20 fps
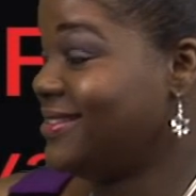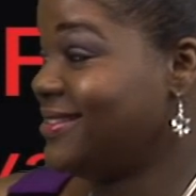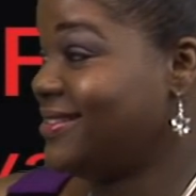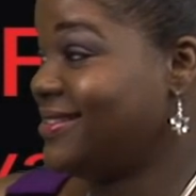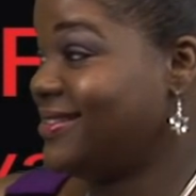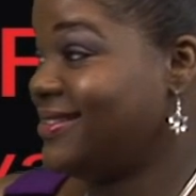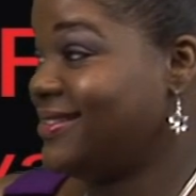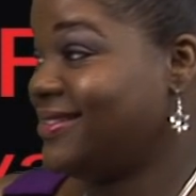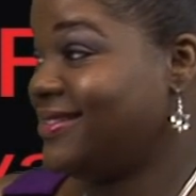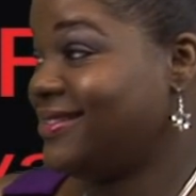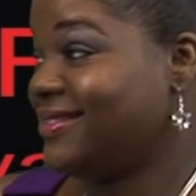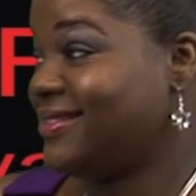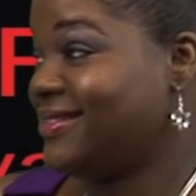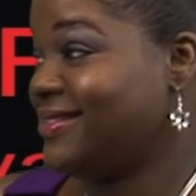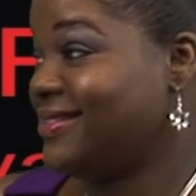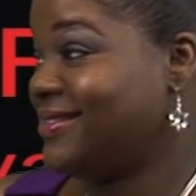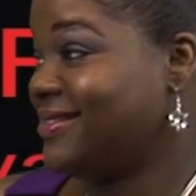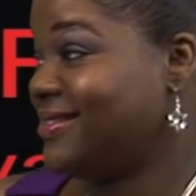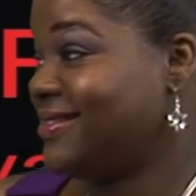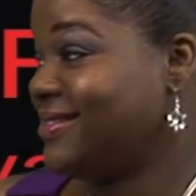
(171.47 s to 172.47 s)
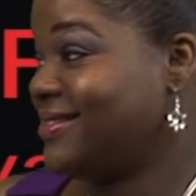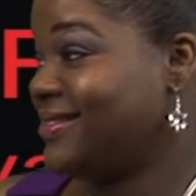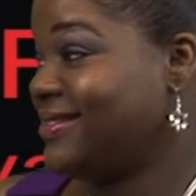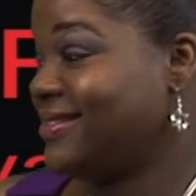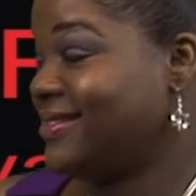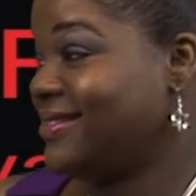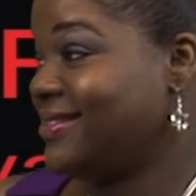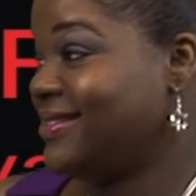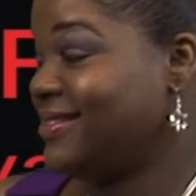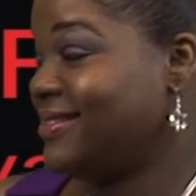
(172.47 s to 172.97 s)

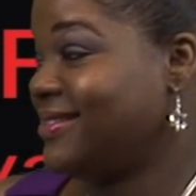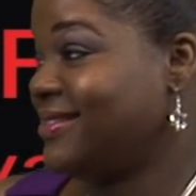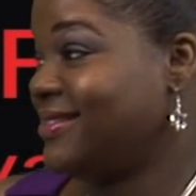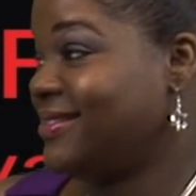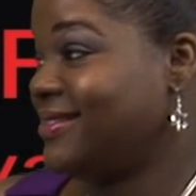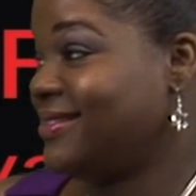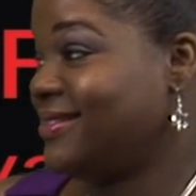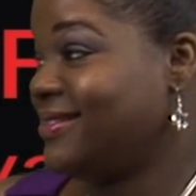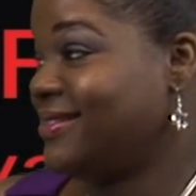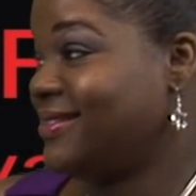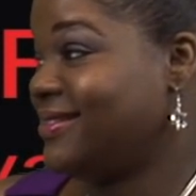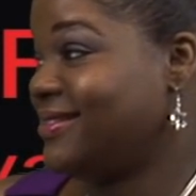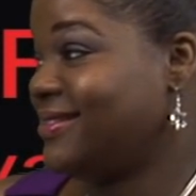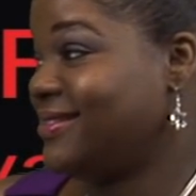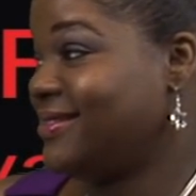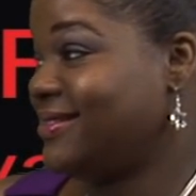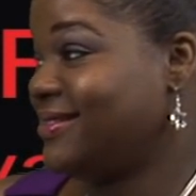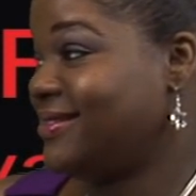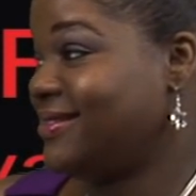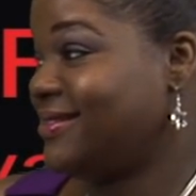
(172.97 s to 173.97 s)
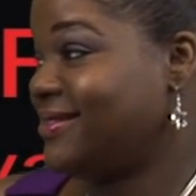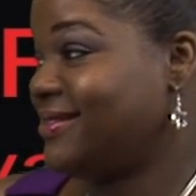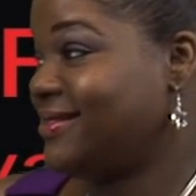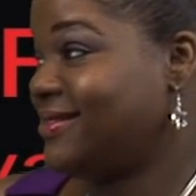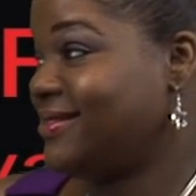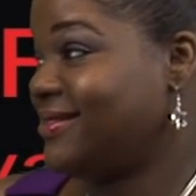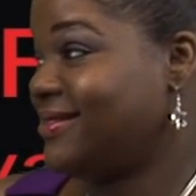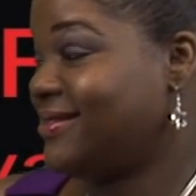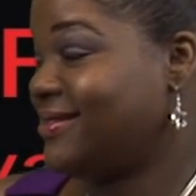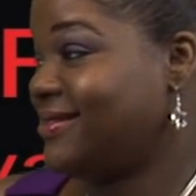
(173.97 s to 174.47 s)

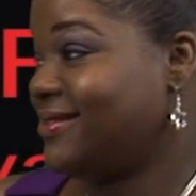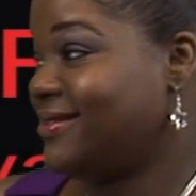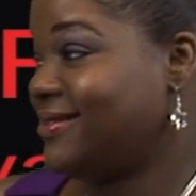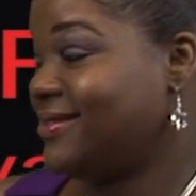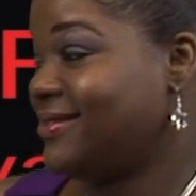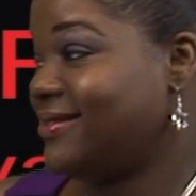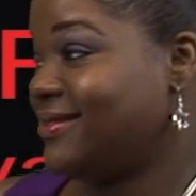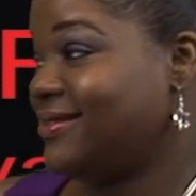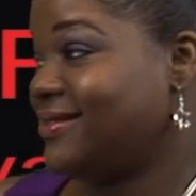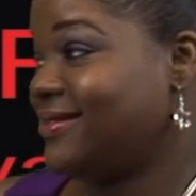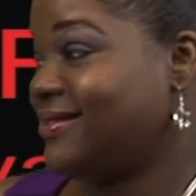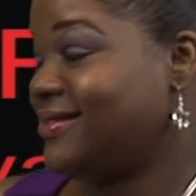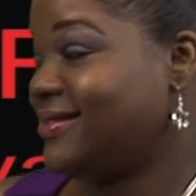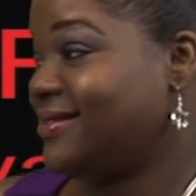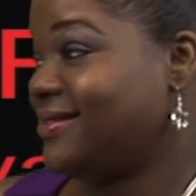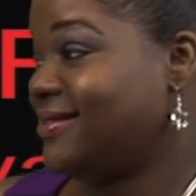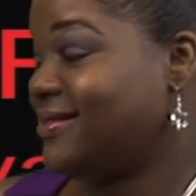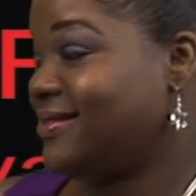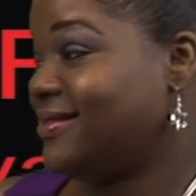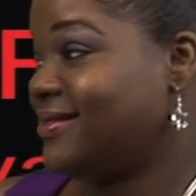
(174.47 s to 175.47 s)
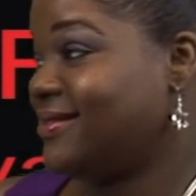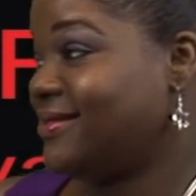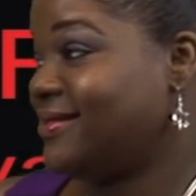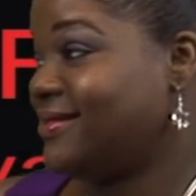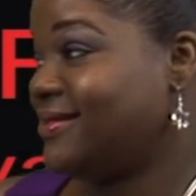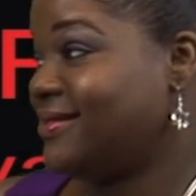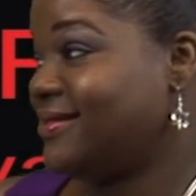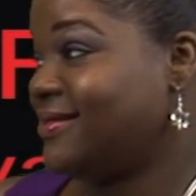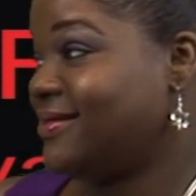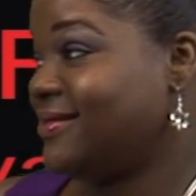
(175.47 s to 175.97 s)

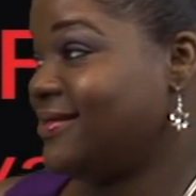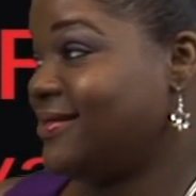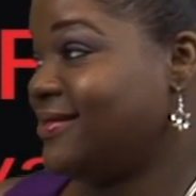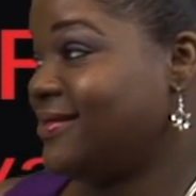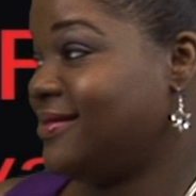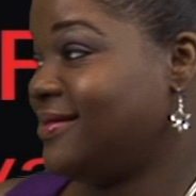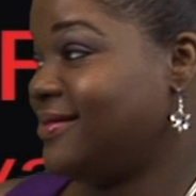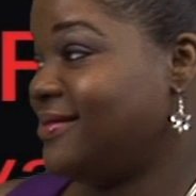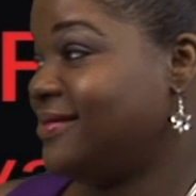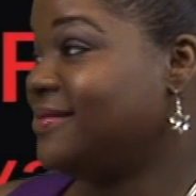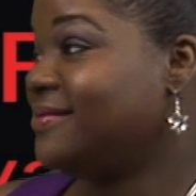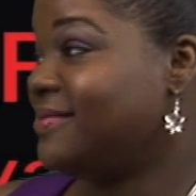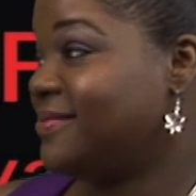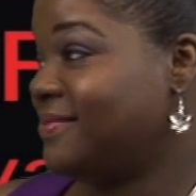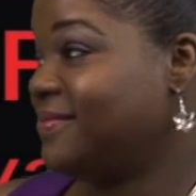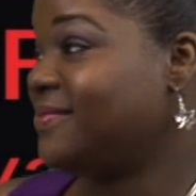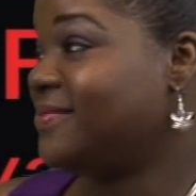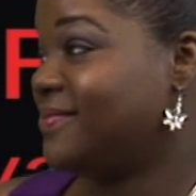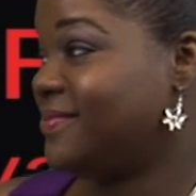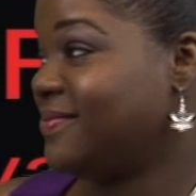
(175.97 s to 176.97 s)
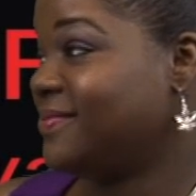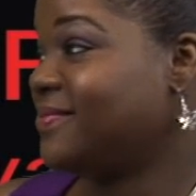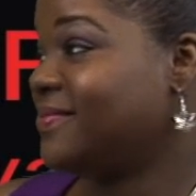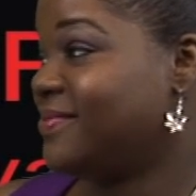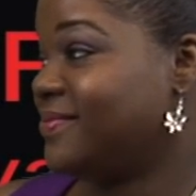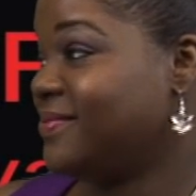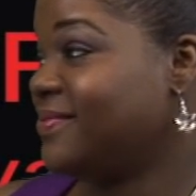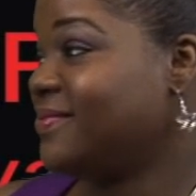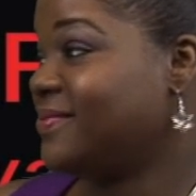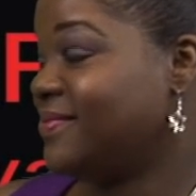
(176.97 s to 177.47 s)

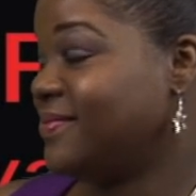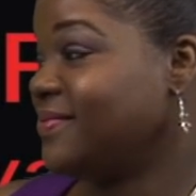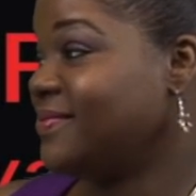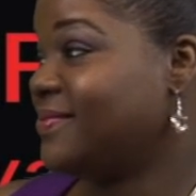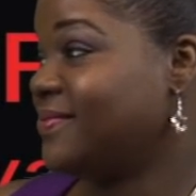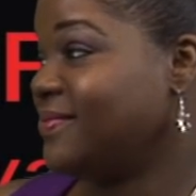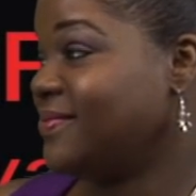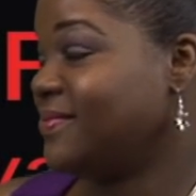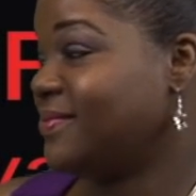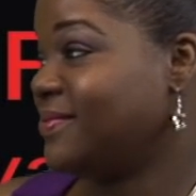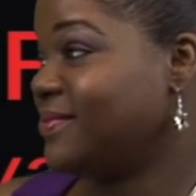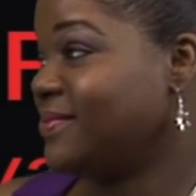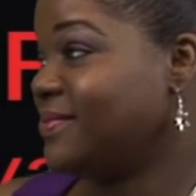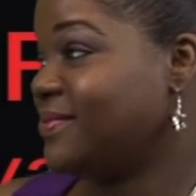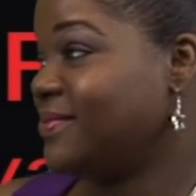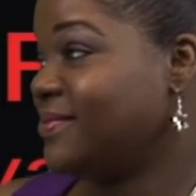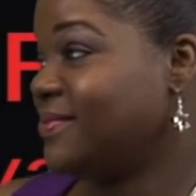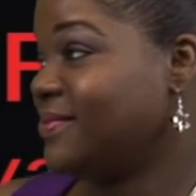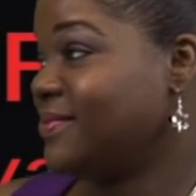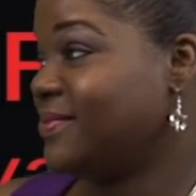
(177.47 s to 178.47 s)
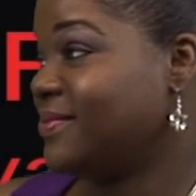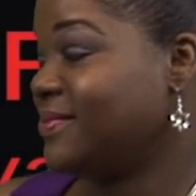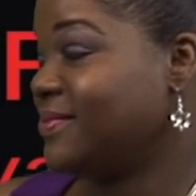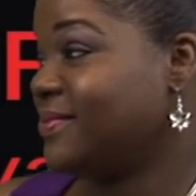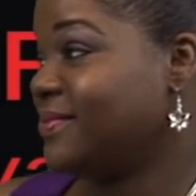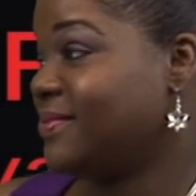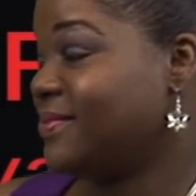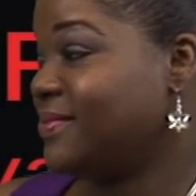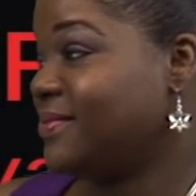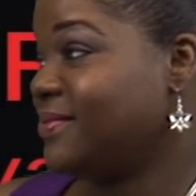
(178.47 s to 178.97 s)

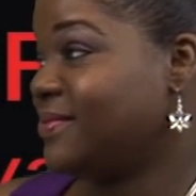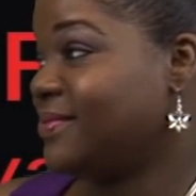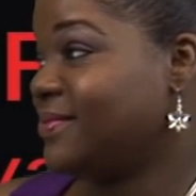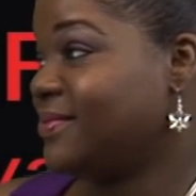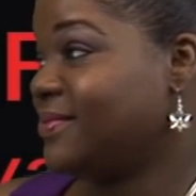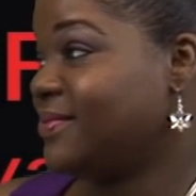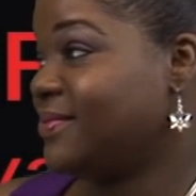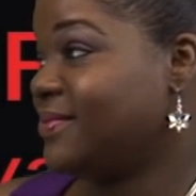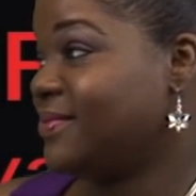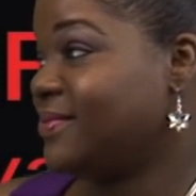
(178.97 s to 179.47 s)
No words are spoken by the person on screen.